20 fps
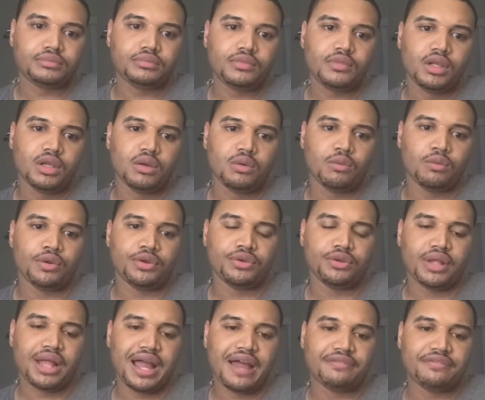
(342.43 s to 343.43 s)
What
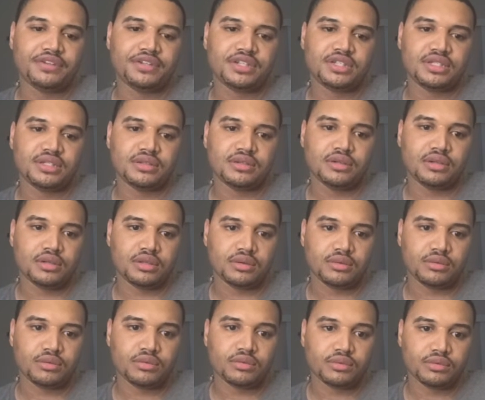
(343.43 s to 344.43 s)
happens
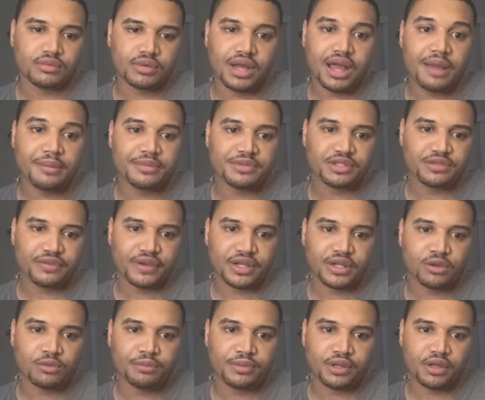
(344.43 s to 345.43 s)
if I don't
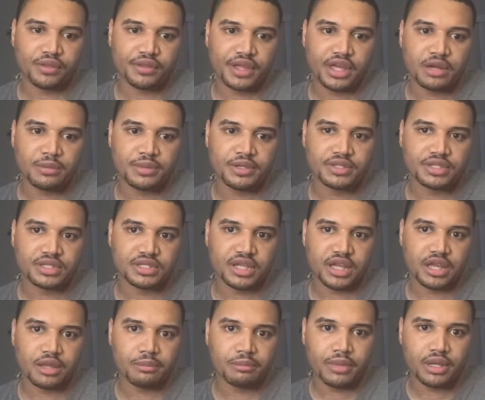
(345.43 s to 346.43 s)
beat all the enemies in 10
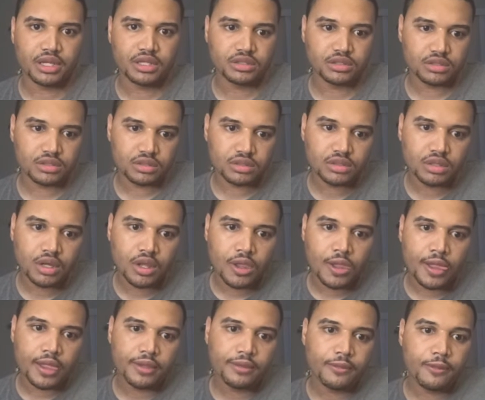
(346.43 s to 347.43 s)
minutes?
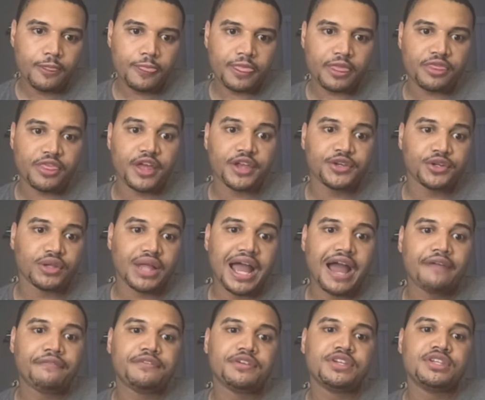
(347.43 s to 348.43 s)
Then you'll have
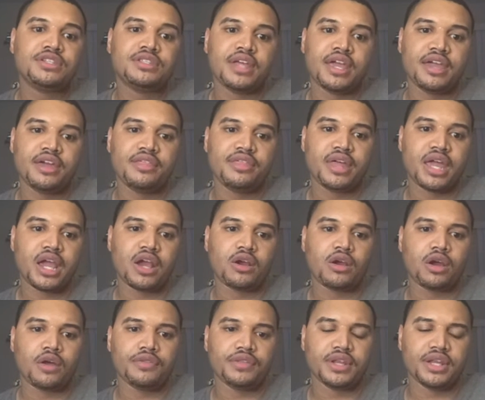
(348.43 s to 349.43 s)
to stay there
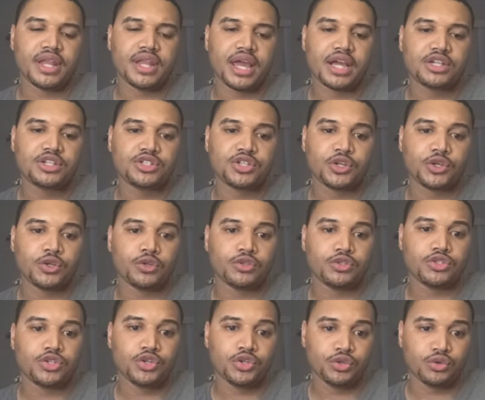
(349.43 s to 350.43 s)
on the next turn
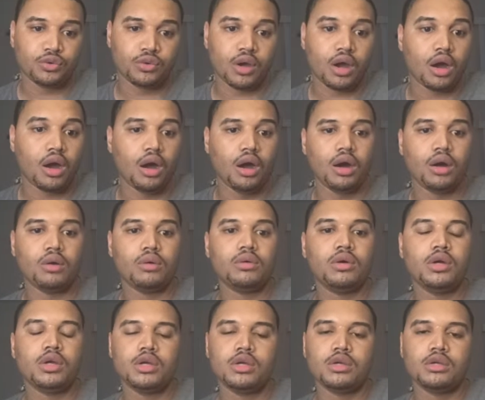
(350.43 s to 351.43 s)
too. Oh,
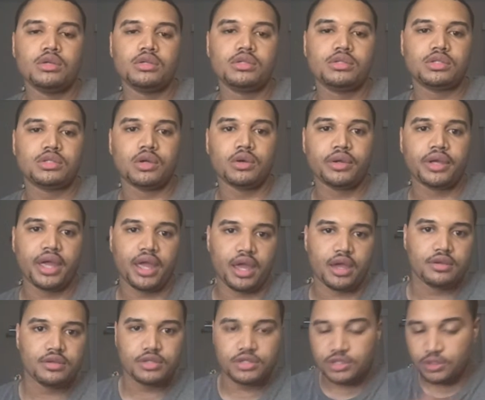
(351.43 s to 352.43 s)
so okay.
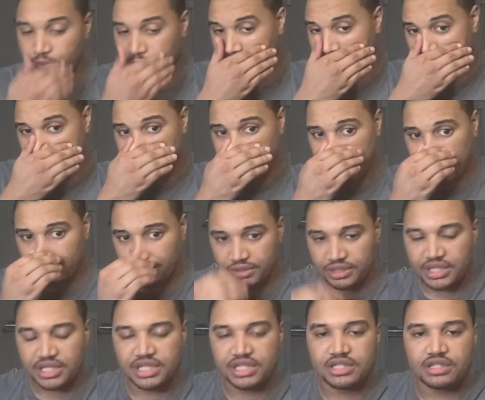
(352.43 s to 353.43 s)
So we got
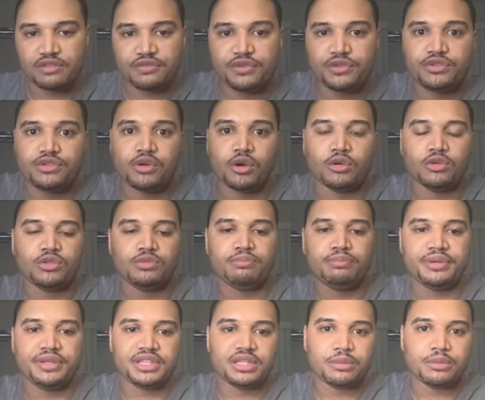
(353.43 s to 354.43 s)
penalties if you don't
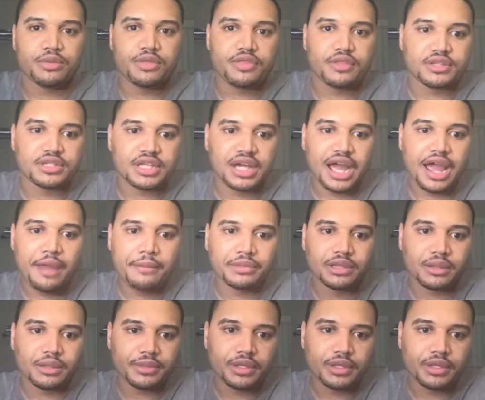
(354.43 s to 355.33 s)
beat them within the time limit.